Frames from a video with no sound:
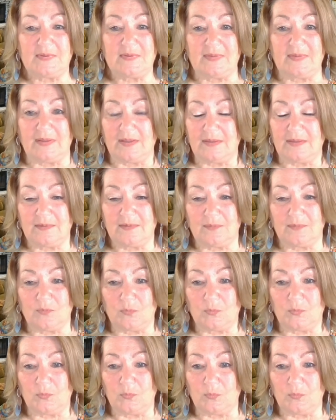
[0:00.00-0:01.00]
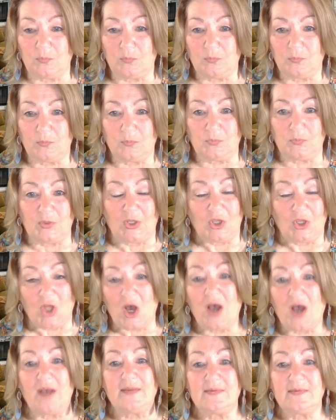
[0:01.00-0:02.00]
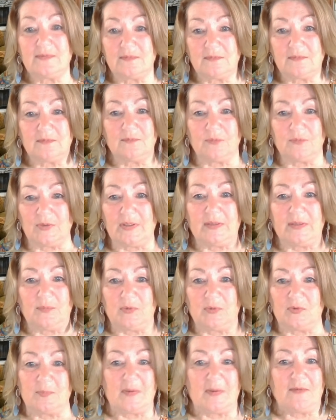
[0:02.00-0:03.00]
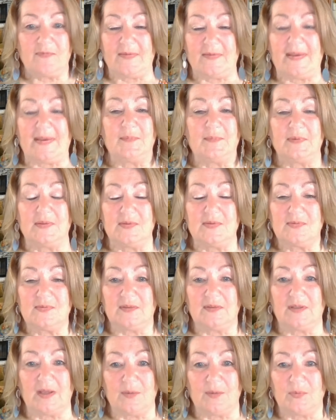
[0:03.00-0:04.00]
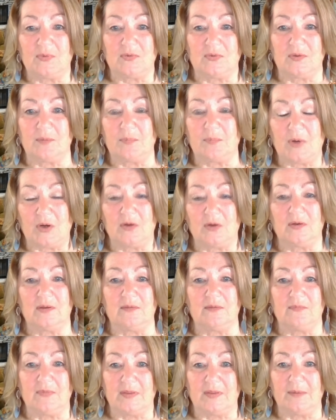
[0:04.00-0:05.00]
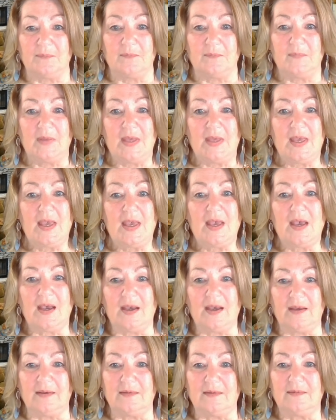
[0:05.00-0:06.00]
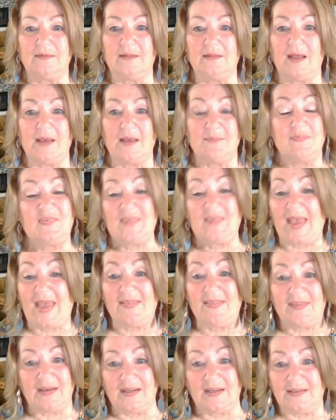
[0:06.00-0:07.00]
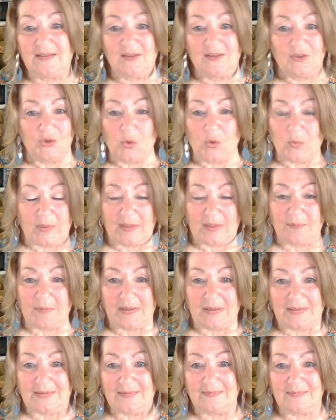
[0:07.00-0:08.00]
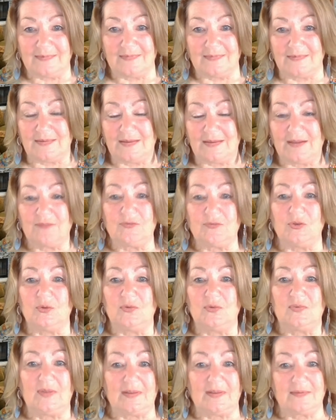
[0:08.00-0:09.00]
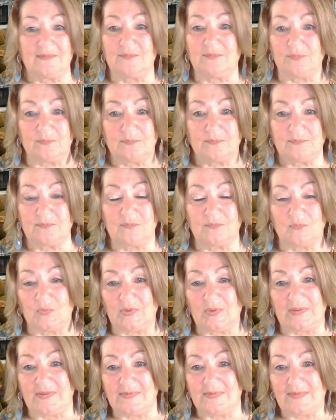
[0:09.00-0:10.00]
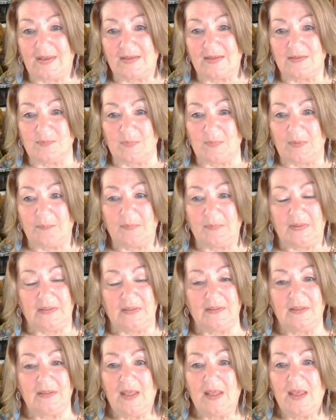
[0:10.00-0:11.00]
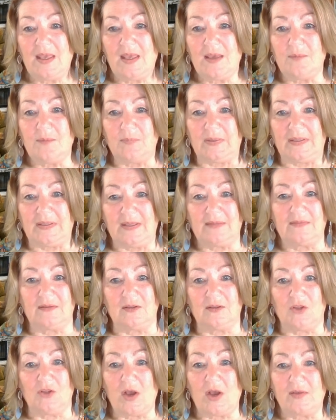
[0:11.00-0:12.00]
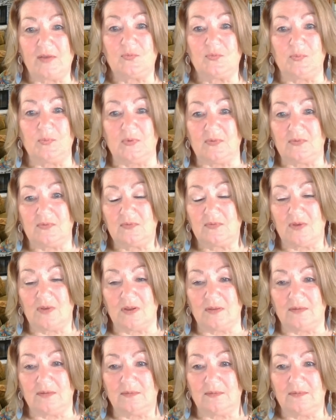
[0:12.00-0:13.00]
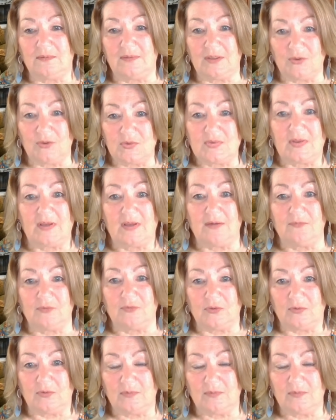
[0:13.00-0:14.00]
that the loss really was my family's, that I wasn't a part of them. I'm sad that I didn't know any of my nieces and nephews. That's really sad to me. But yet the loss was on their side for